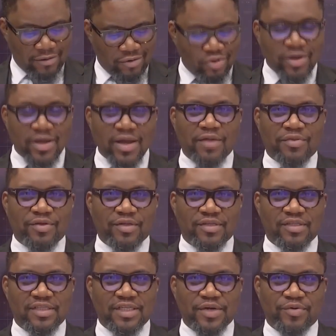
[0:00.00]
looking at the
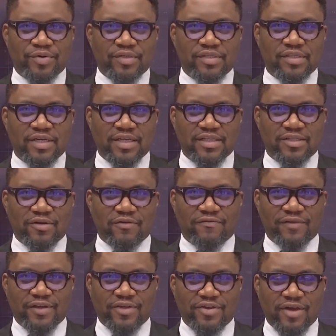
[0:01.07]
seriousness
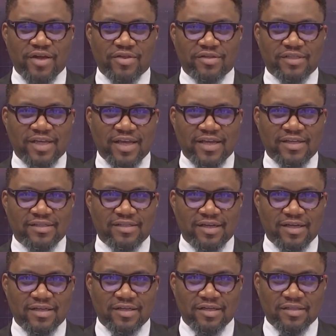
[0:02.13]
of the charges against
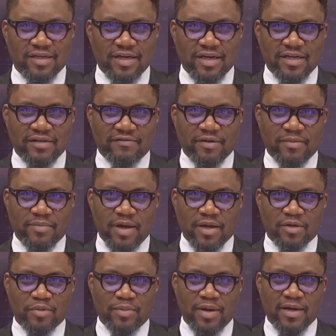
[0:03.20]
Dr. Nandipha
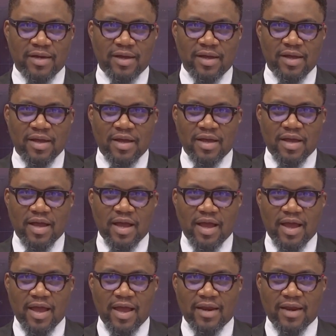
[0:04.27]
Magudumana
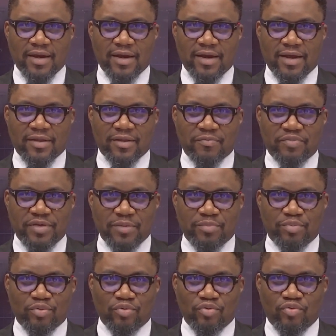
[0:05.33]
and the
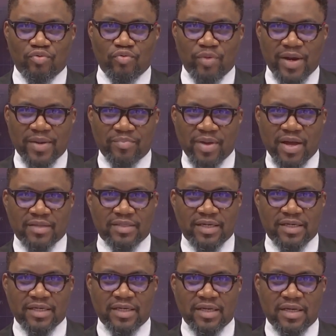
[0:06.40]
people who were
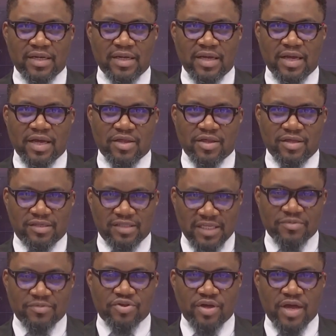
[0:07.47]
impacted, it seems